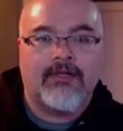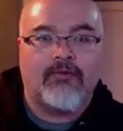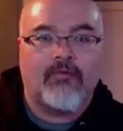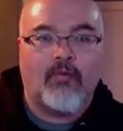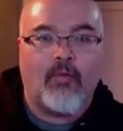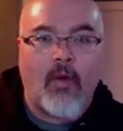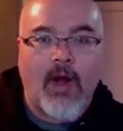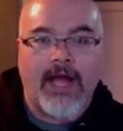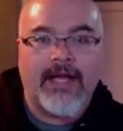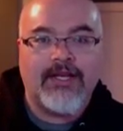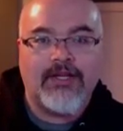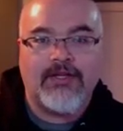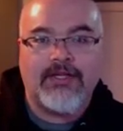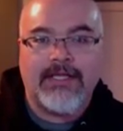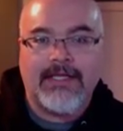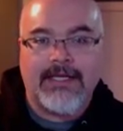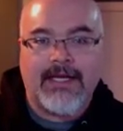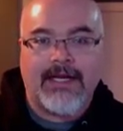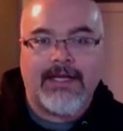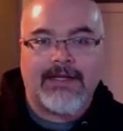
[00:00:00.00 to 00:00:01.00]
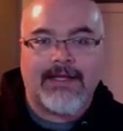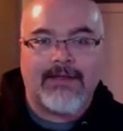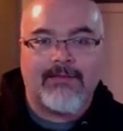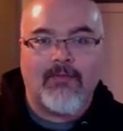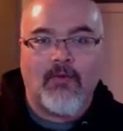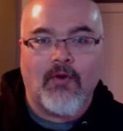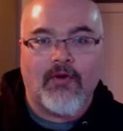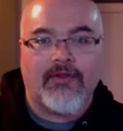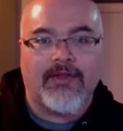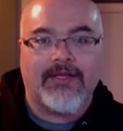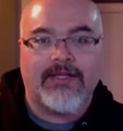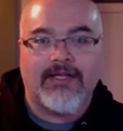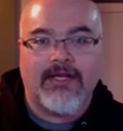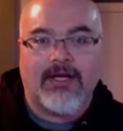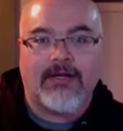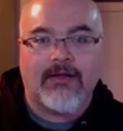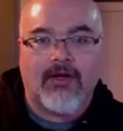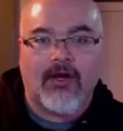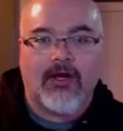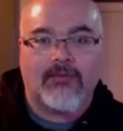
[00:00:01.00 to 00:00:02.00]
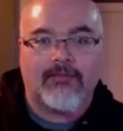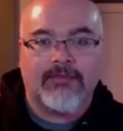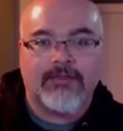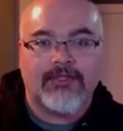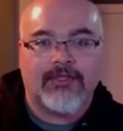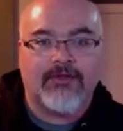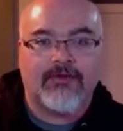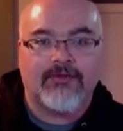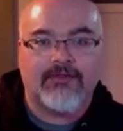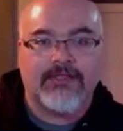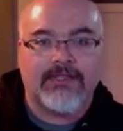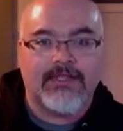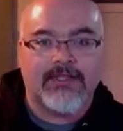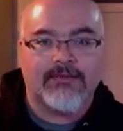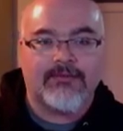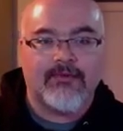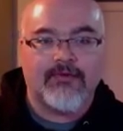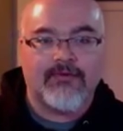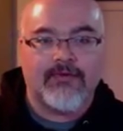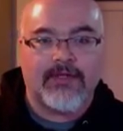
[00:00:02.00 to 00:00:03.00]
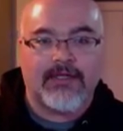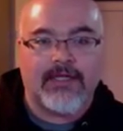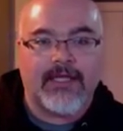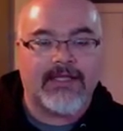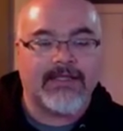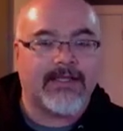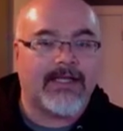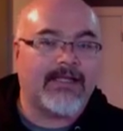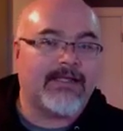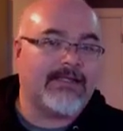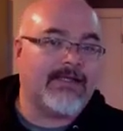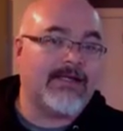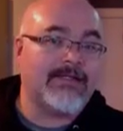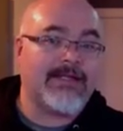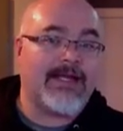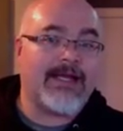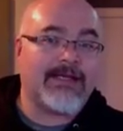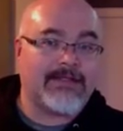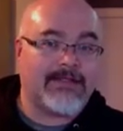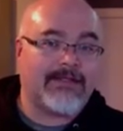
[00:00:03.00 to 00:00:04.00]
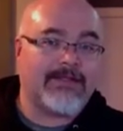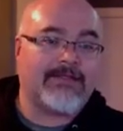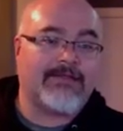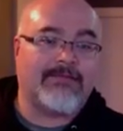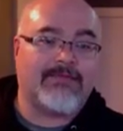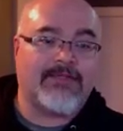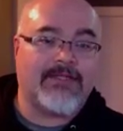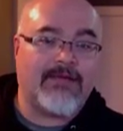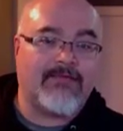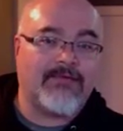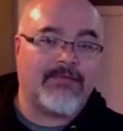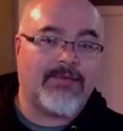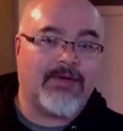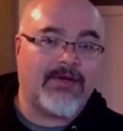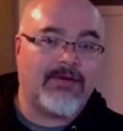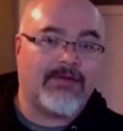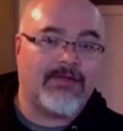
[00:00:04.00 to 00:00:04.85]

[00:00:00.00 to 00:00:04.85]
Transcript: Why do you need anything more than gun arm to go see this movie? It, it does actually some stuff about